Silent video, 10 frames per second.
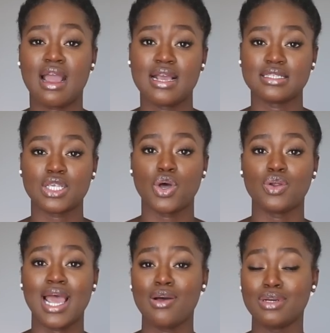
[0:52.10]
right,
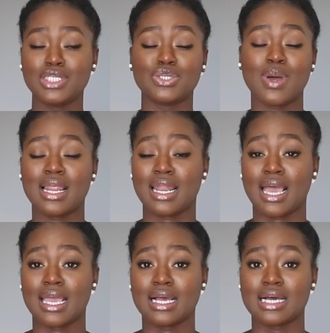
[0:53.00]
so not only do I
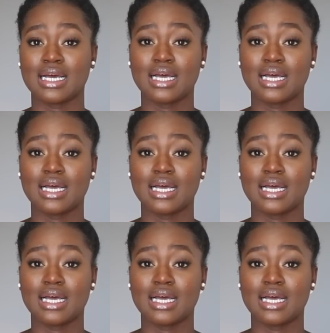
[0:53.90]
like